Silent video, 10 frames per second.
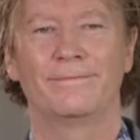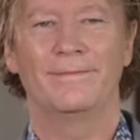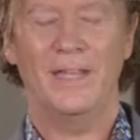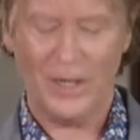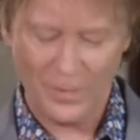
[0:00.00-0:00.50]

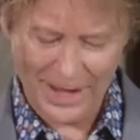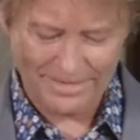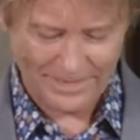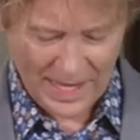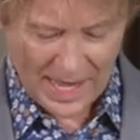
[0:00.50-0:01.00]
You know
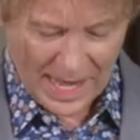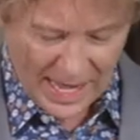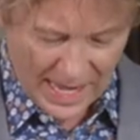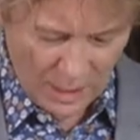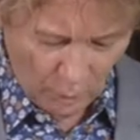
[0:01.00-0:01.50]
what?
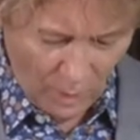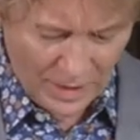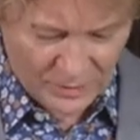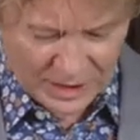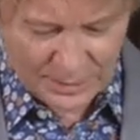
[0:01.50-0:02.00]
In
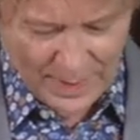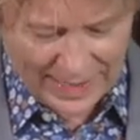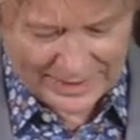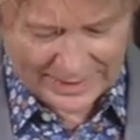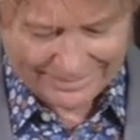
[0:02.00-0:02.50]
one
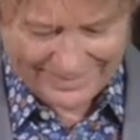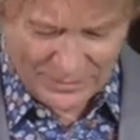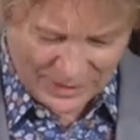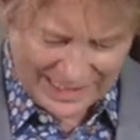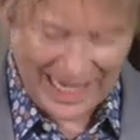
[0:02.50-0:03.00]
respect, he
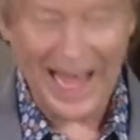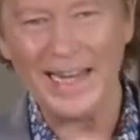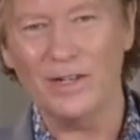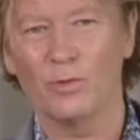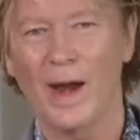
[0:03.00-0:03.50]
was
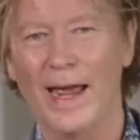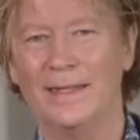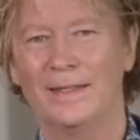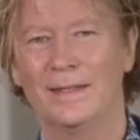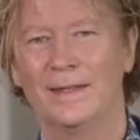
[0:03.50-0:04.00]
kind of
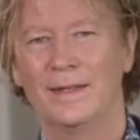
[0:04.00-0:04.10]
right.